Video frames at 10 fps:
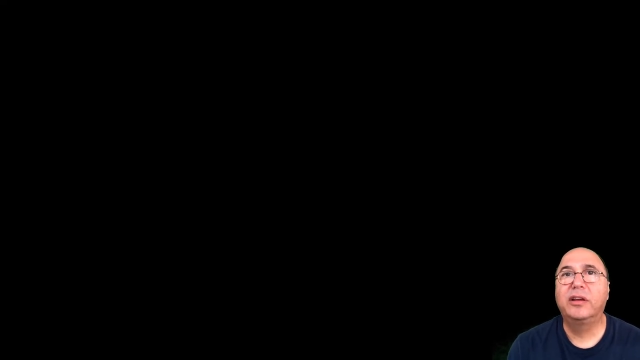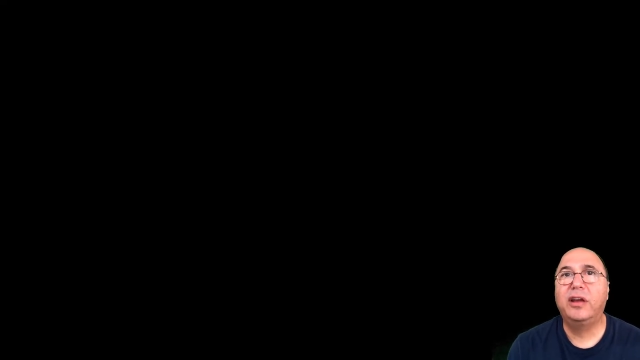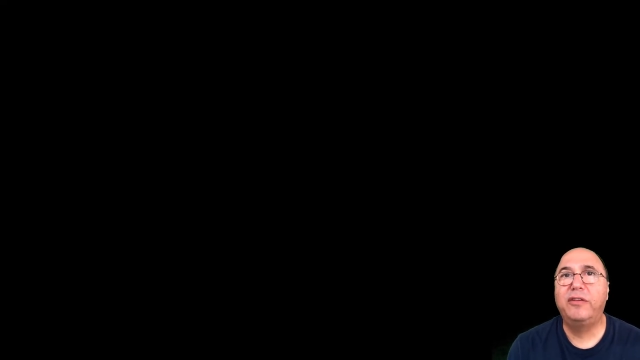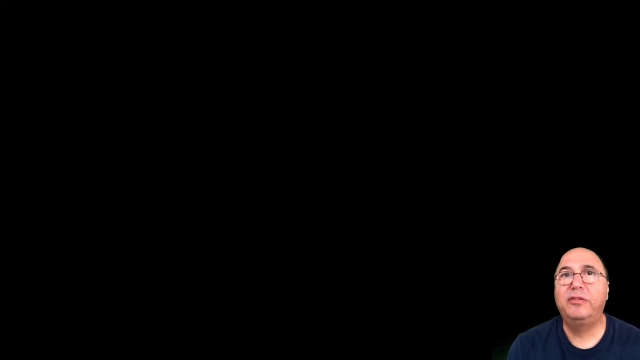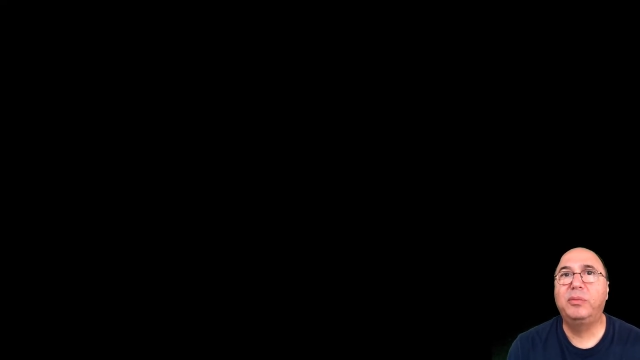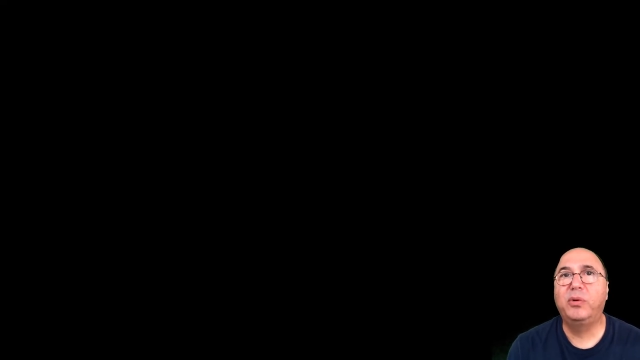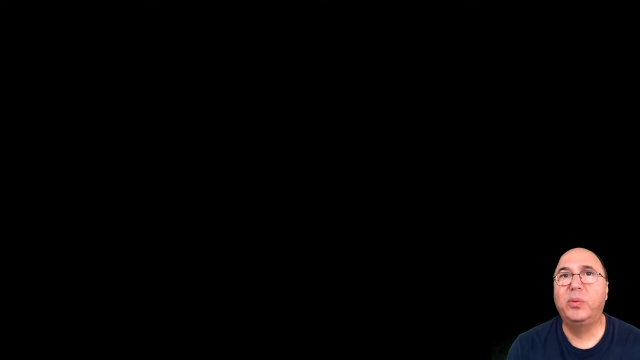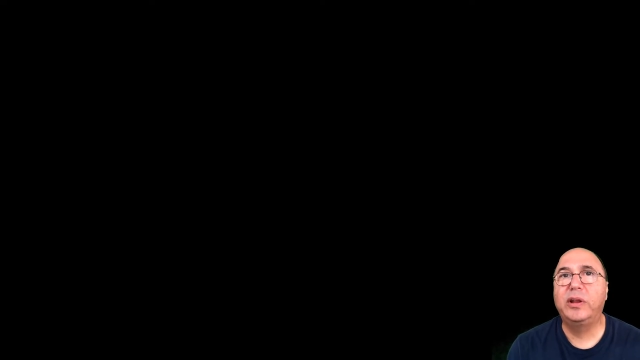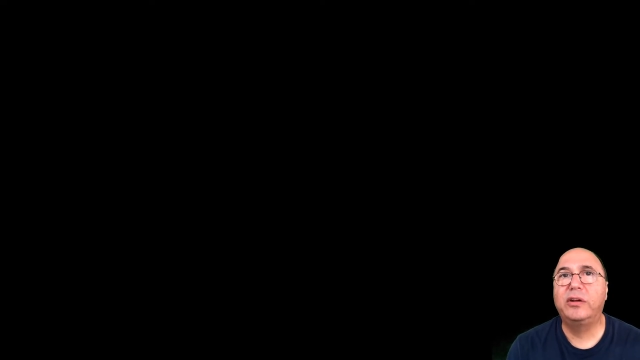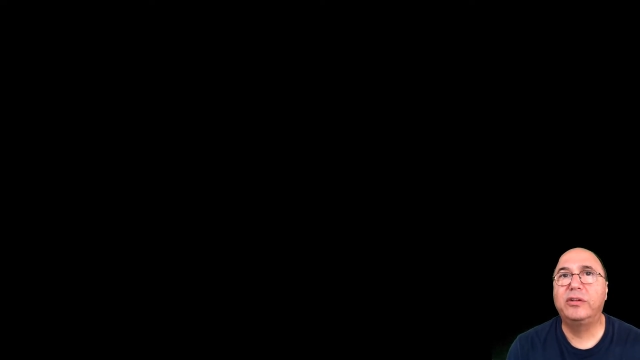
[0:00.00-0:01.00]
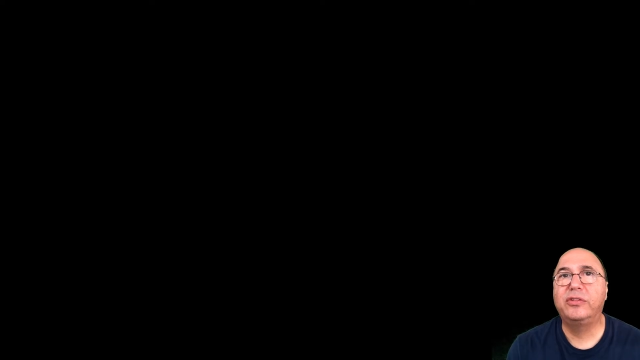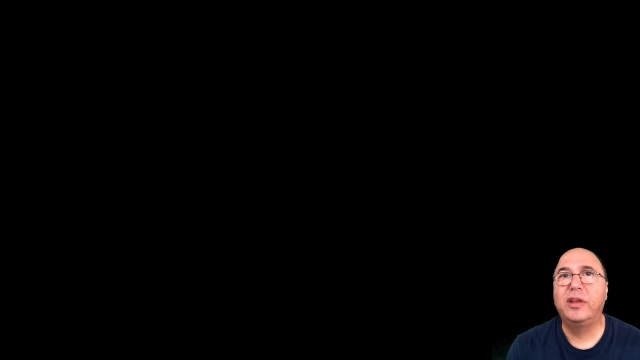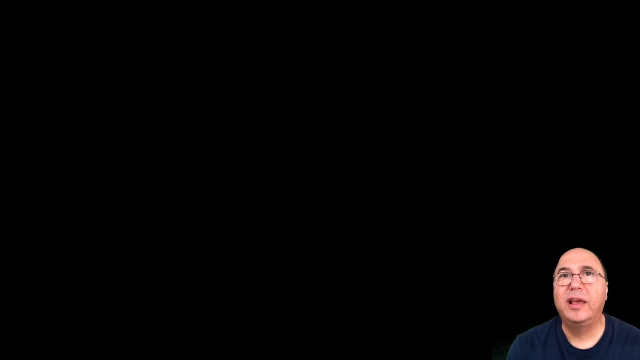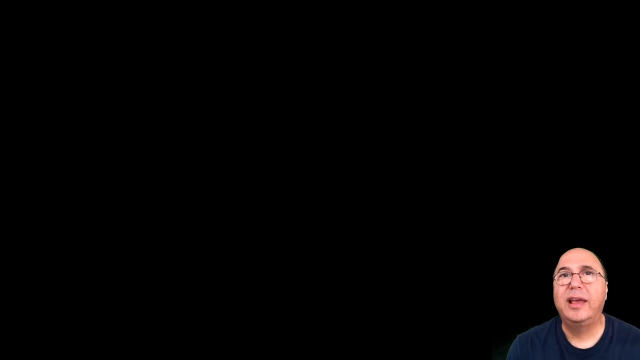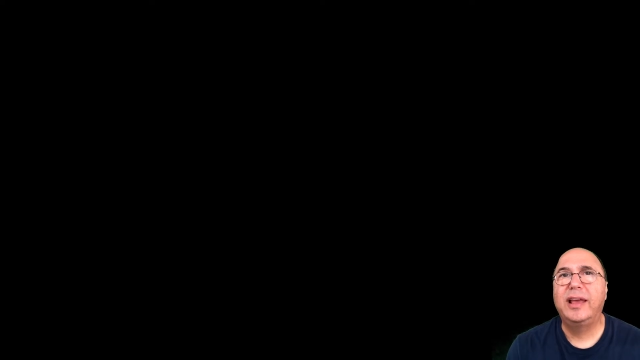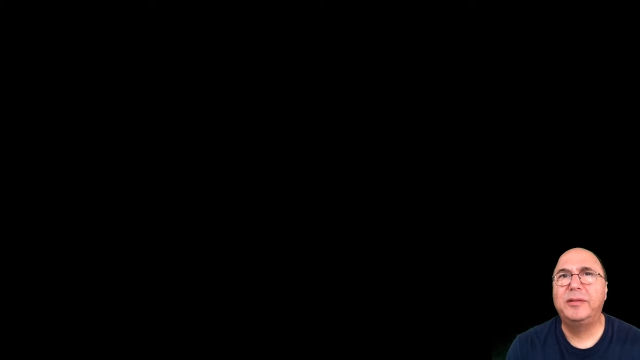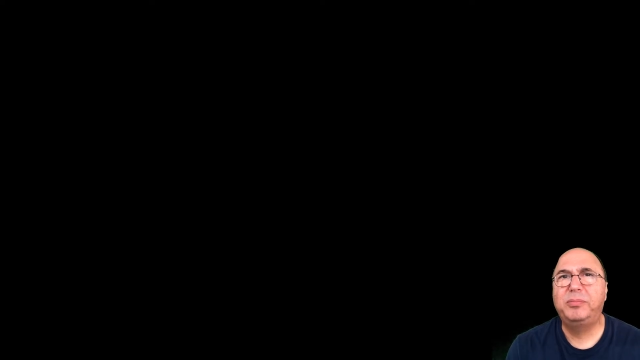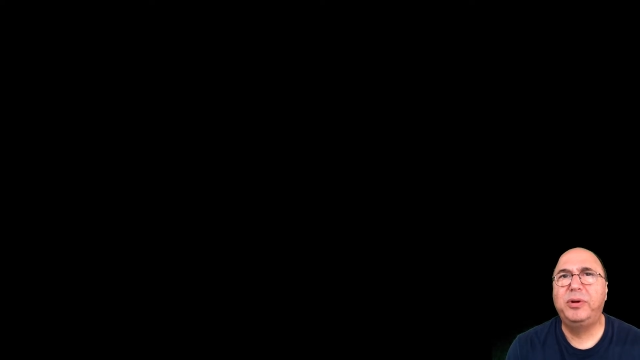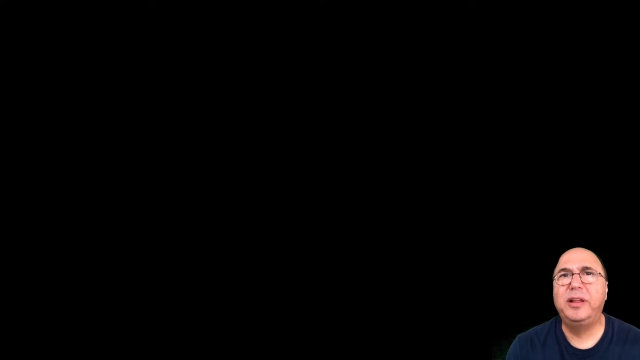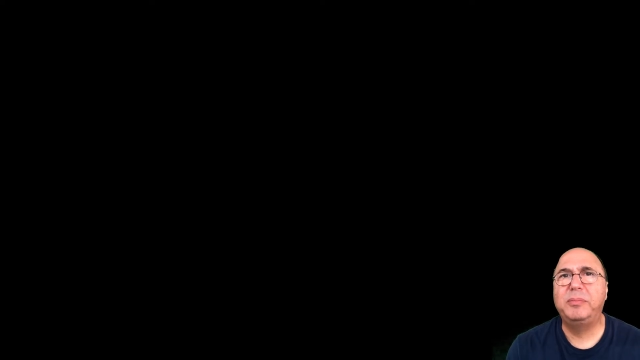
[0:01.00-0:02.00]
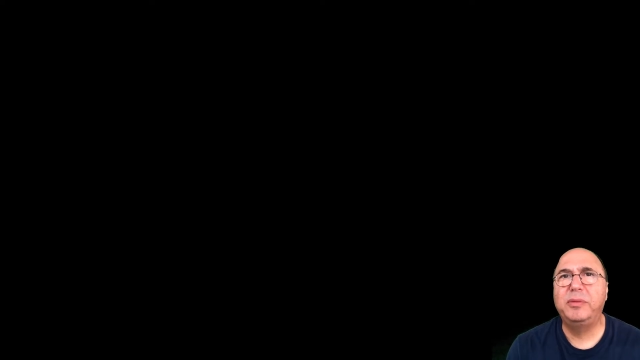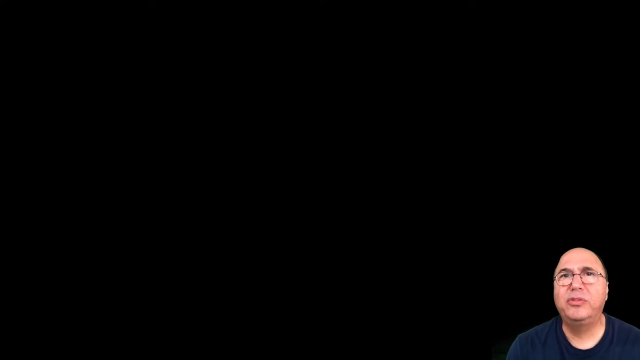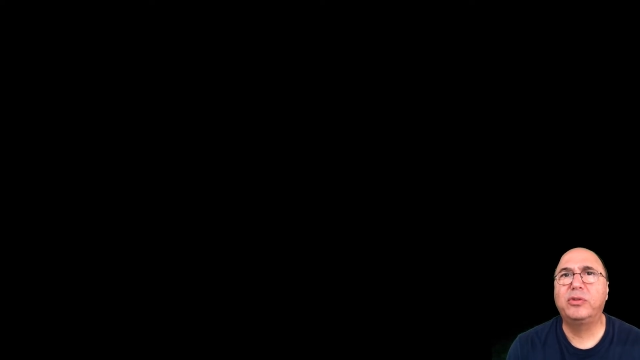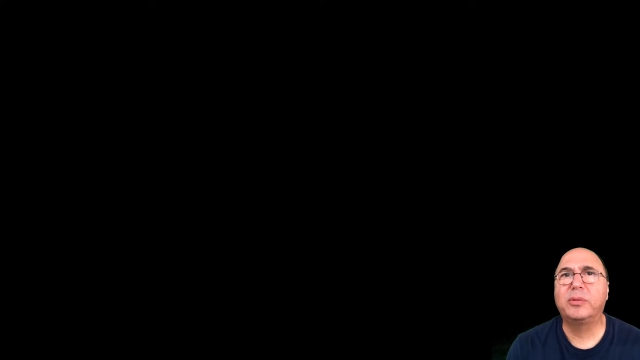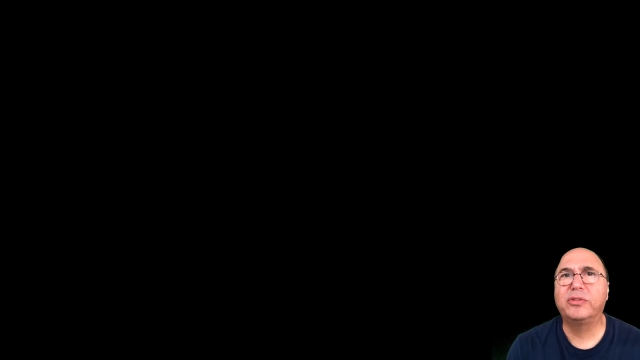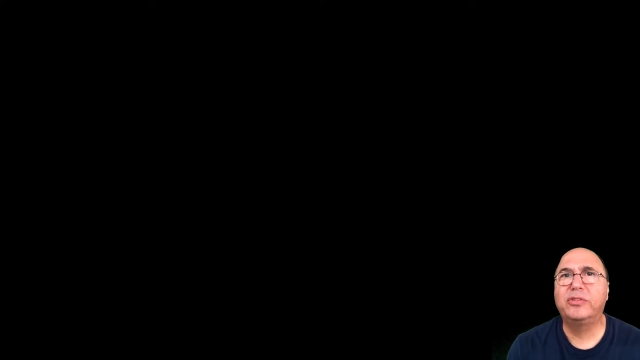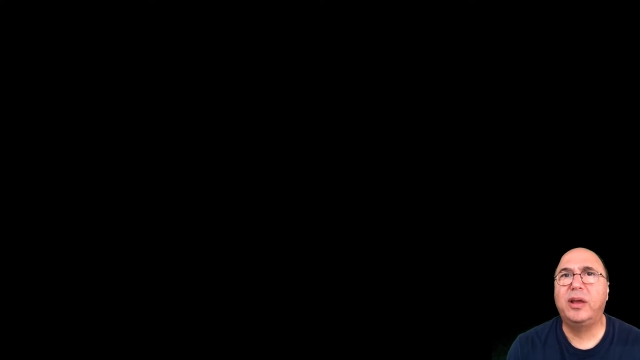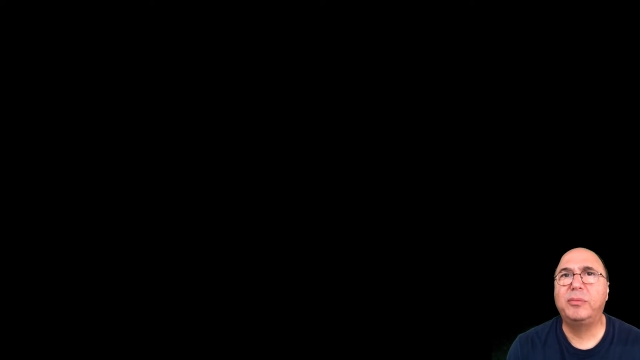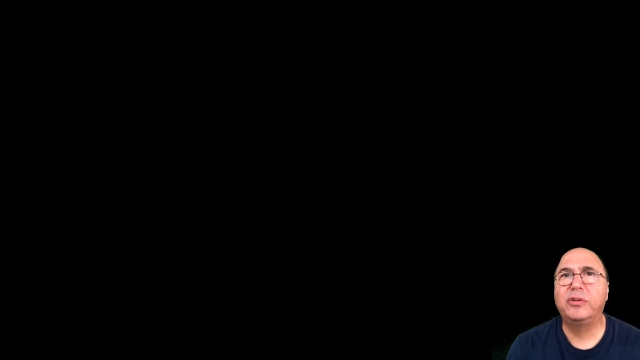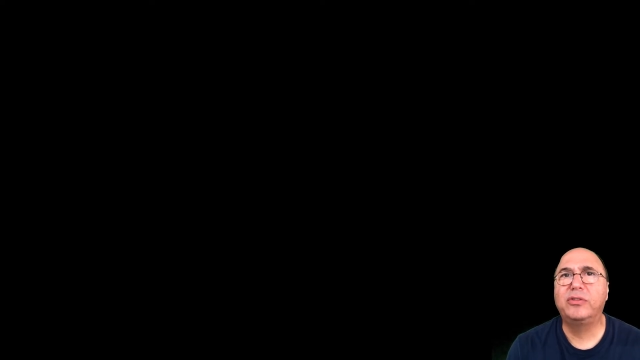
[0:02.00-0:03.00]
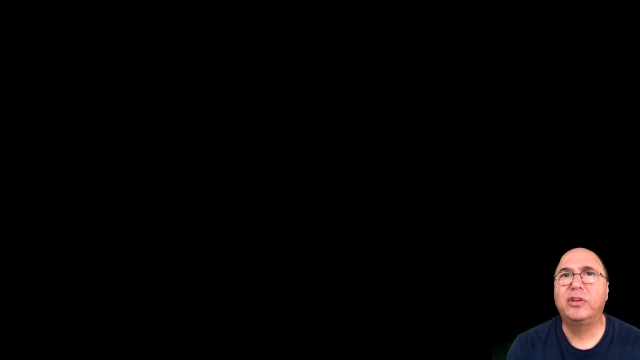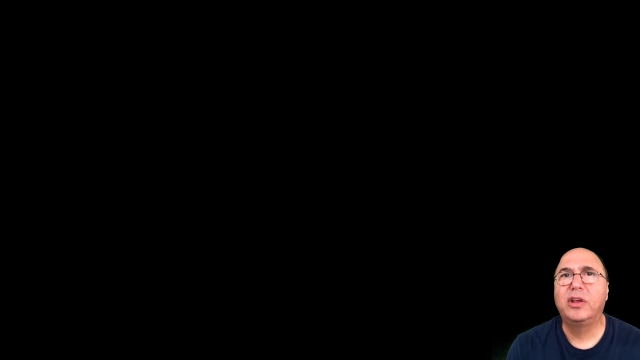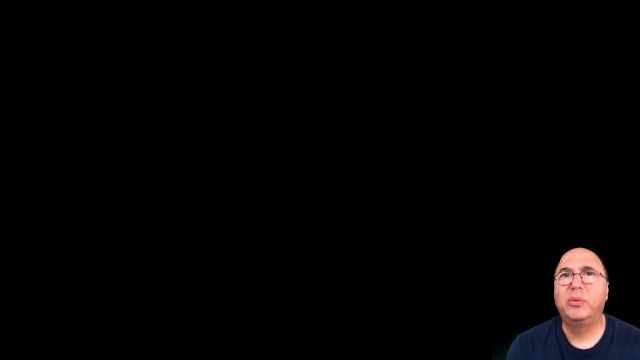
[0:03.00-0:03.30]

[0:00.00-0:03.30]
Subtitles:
comfortable winters and pretty miserable summers,